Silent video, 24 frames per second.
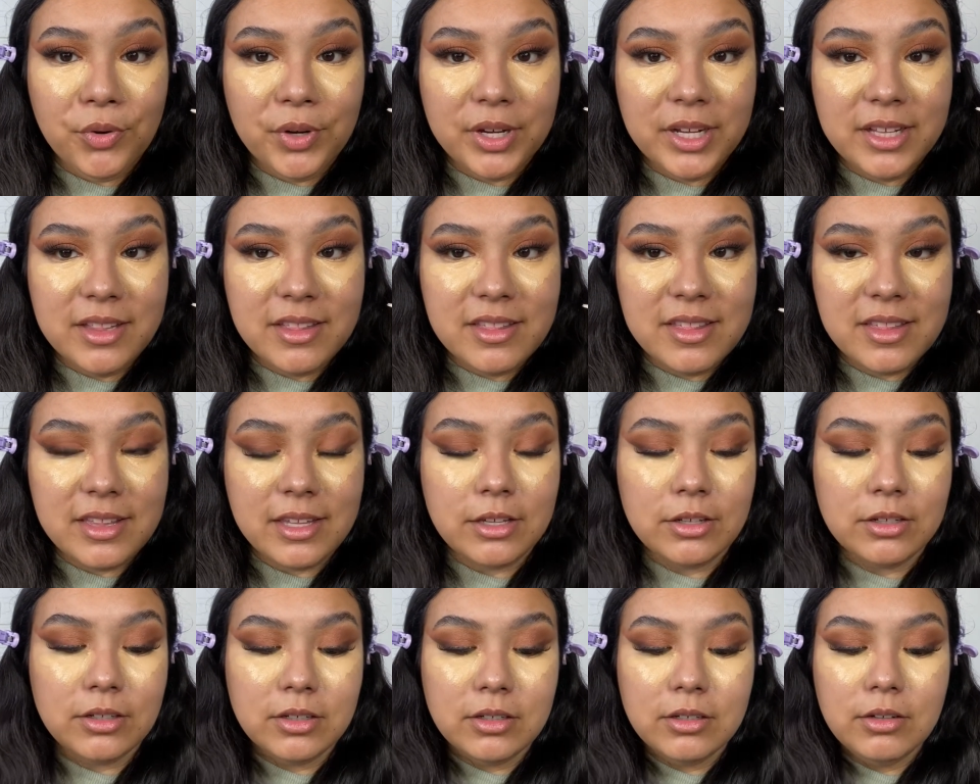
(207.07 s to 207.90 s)

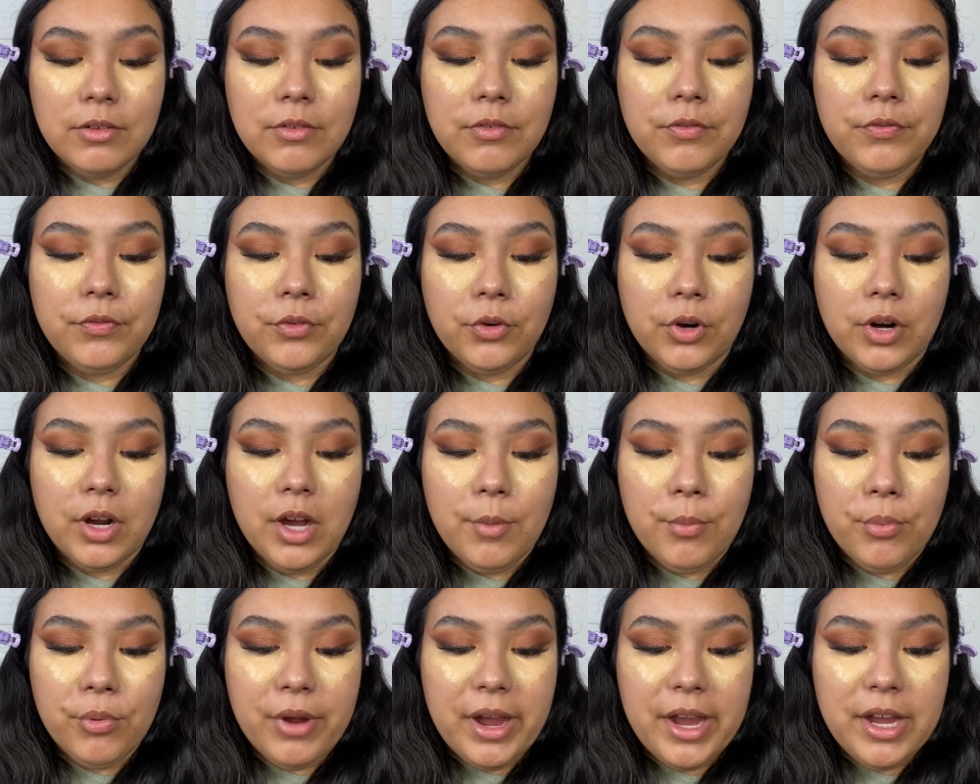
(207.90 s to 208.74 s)
Conceal for a
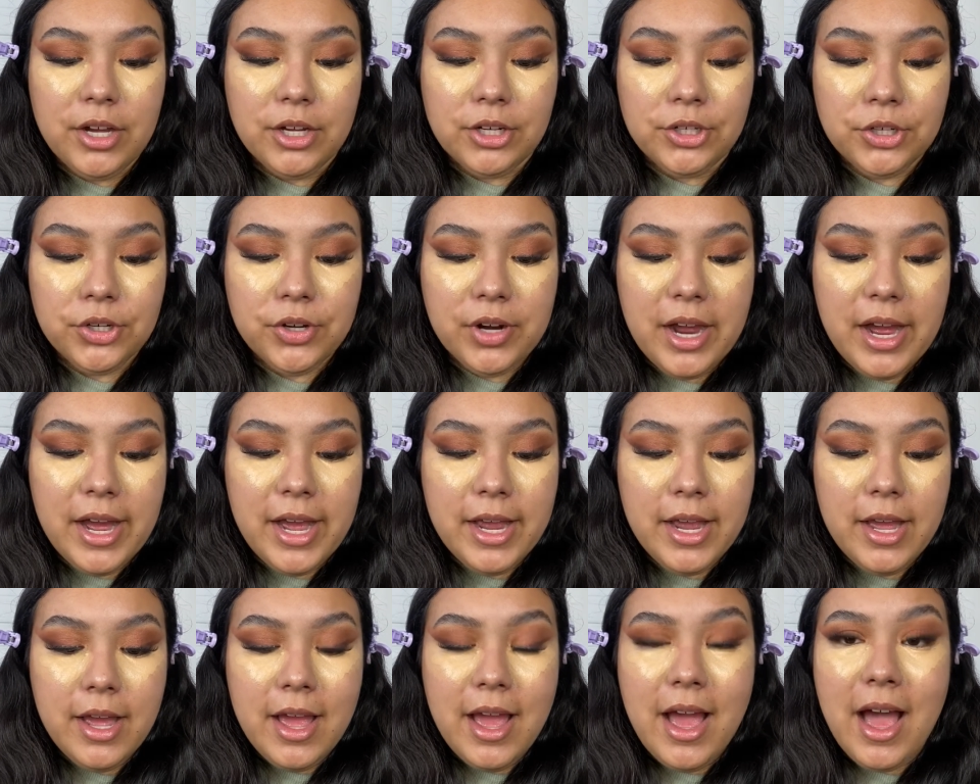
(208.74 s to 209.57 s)
bright under
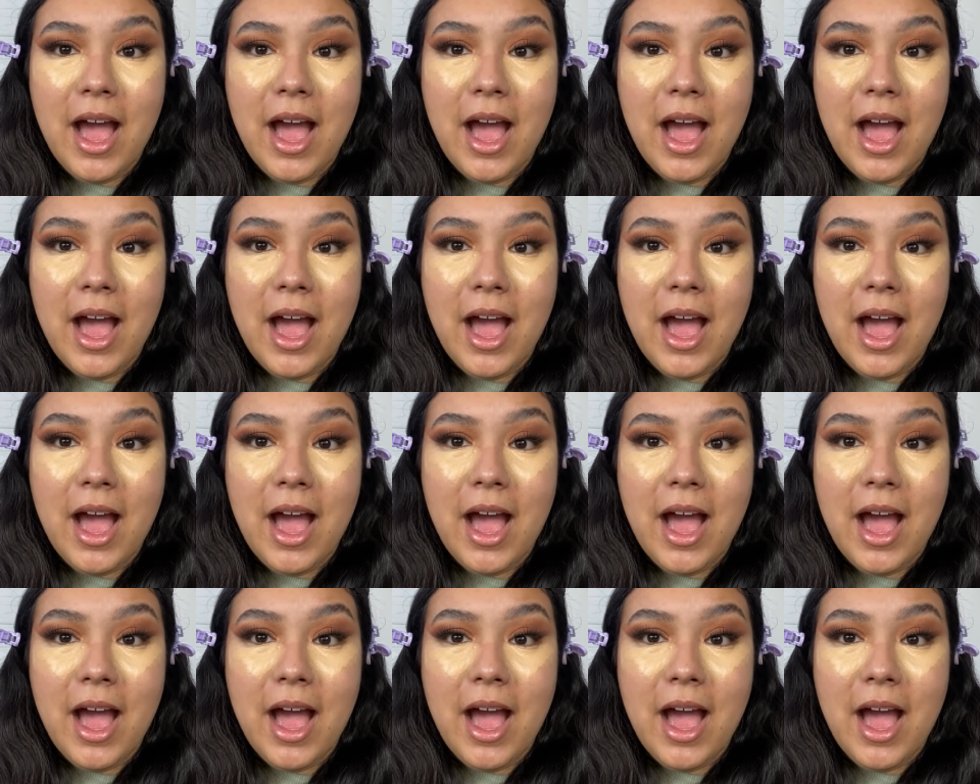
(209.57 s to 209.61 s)
eye.